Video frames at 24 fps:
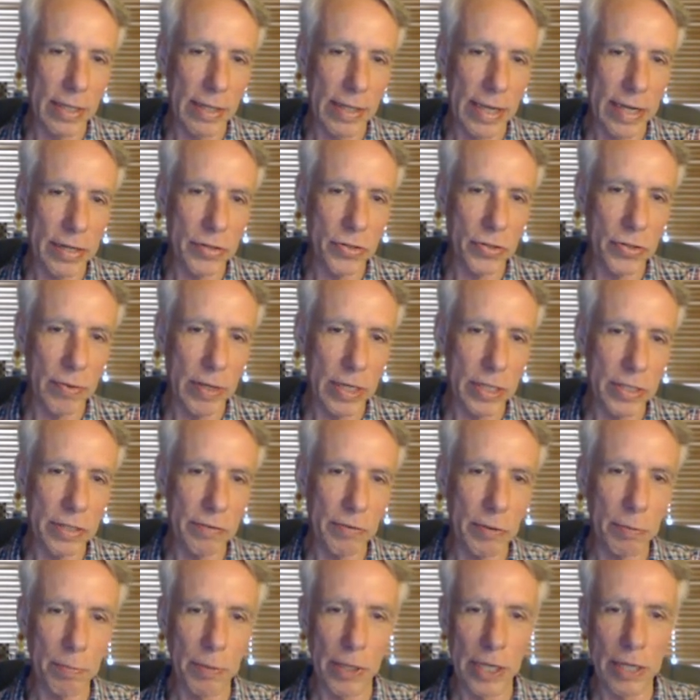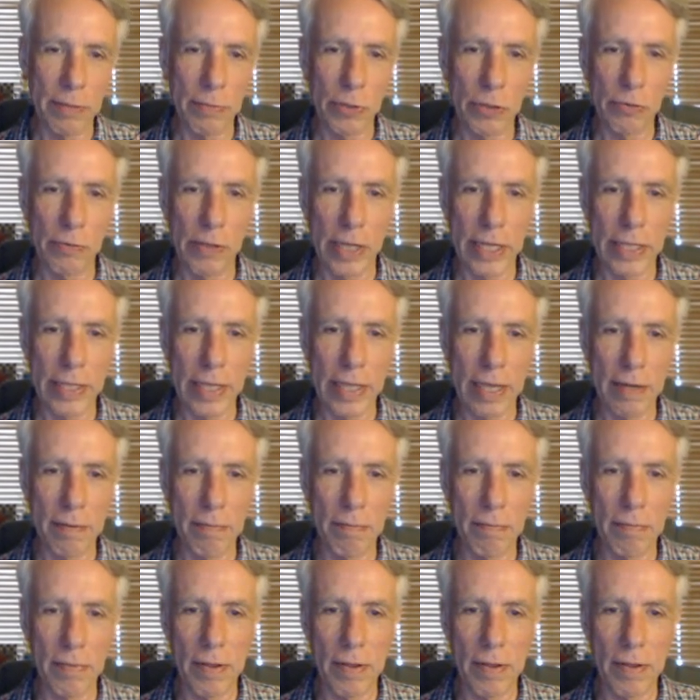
light squares if you play a move like that.